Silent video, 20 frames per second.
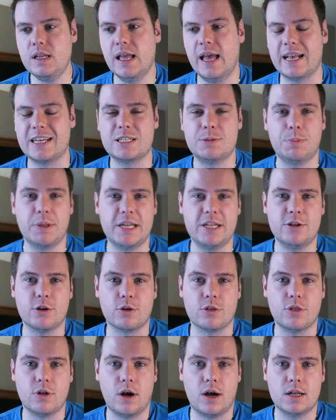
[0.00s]
explain
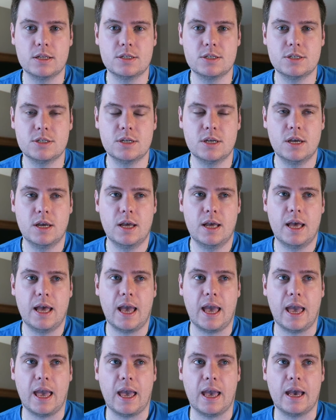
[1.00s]
your thoughts
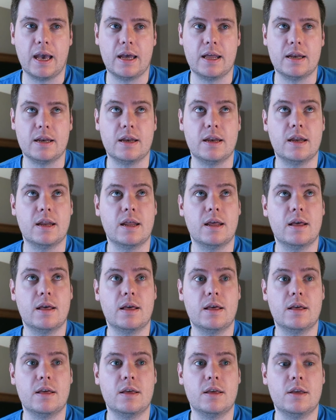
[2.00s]
and
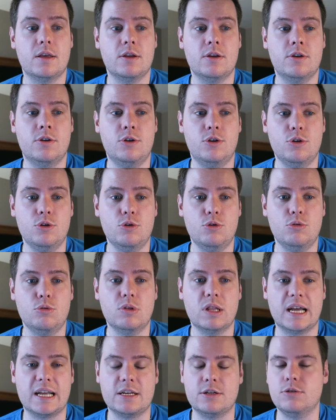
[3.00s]

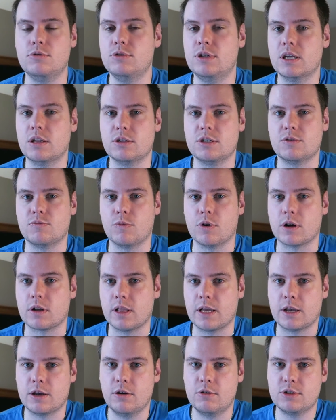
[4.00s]
do due diligent work.
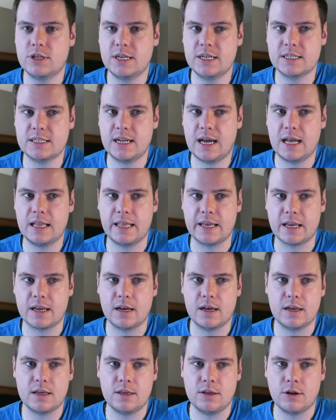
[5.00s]
Like, coaching is not like,
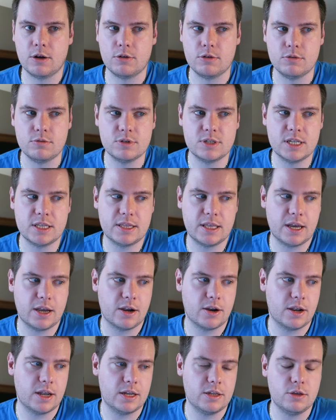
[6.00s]
you know, you sit
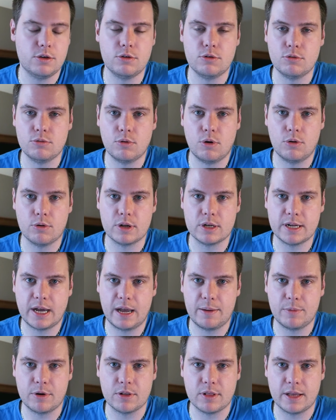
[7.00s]
there and you hold a
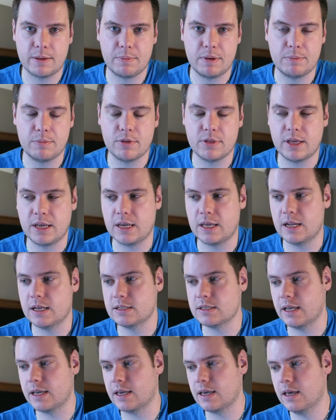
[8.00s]
timer like people think it
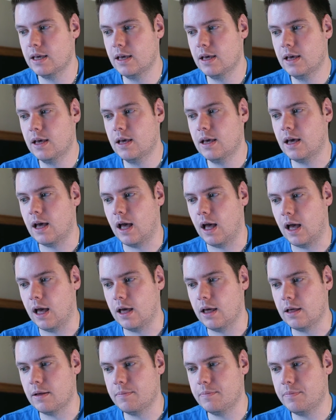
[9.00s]
is. Like,
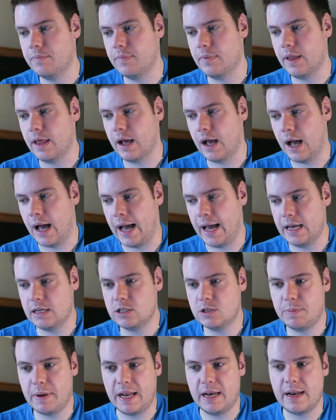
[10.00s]
I
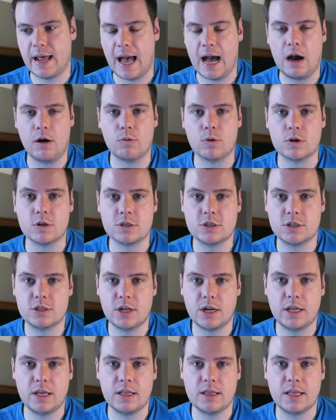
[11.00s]
spend hours
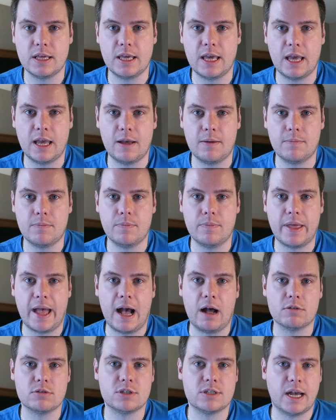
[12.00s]
studying the game
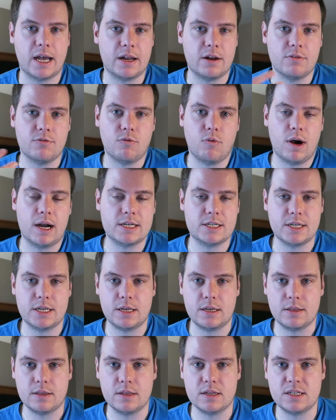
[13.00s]
outside of
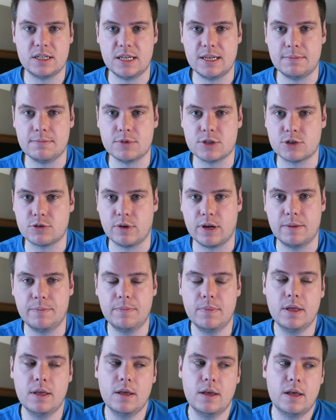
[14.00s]
watching the team
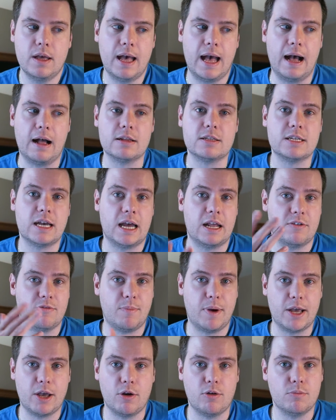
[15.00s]
scrim, outside of
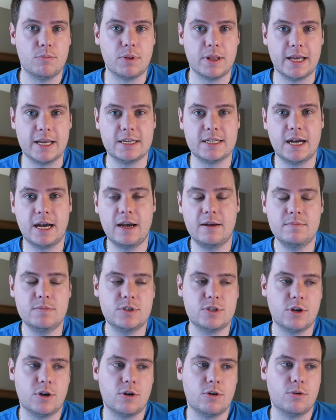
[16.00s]
my own playtime.
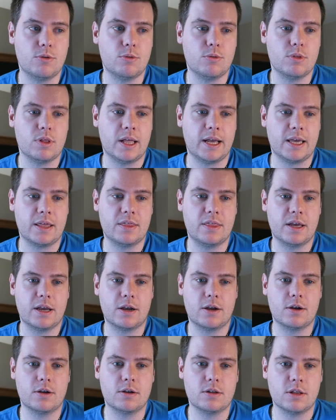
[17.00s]
So like
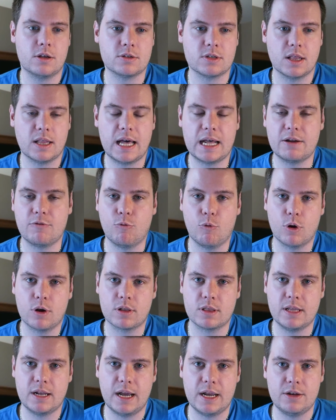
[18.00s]
there's a lot of
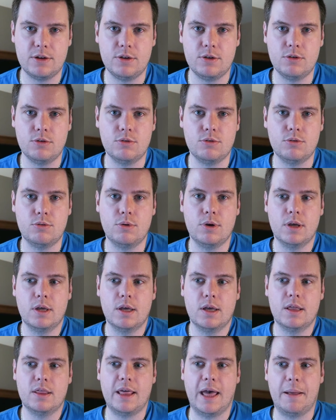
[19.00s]
work that I do
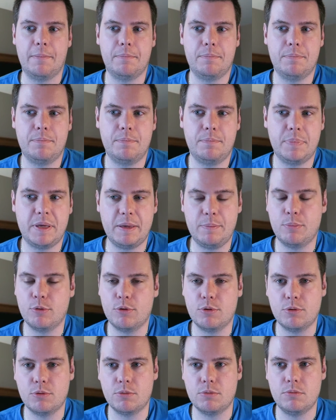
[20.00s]
that
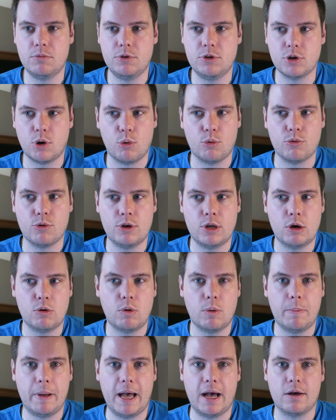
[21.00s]
people don't
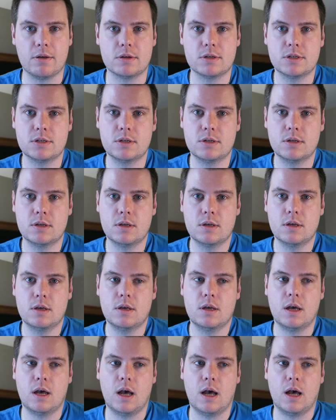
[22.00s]
know about
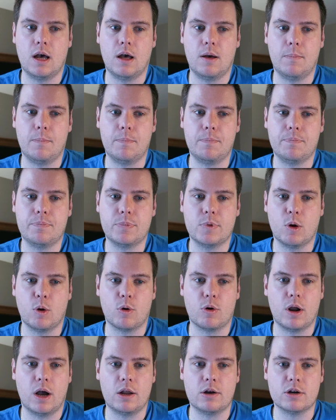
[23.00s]

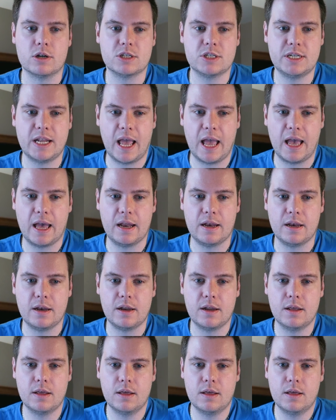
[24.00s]
or understand,